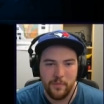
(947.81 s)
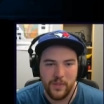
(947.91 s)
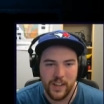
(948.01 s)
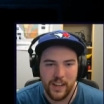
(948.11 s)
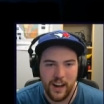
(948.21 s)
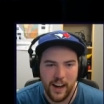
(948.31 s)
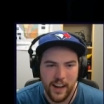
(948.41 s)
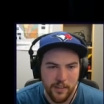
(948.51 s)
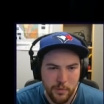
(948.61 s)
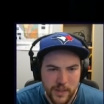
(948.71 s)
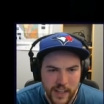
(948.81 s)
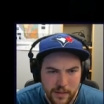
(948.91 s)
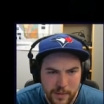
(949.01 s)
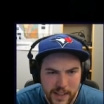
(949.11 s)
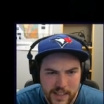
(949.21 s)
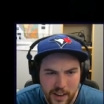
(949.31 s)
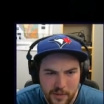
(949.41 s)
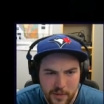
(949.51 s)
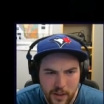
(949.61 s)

to kind of protect myself.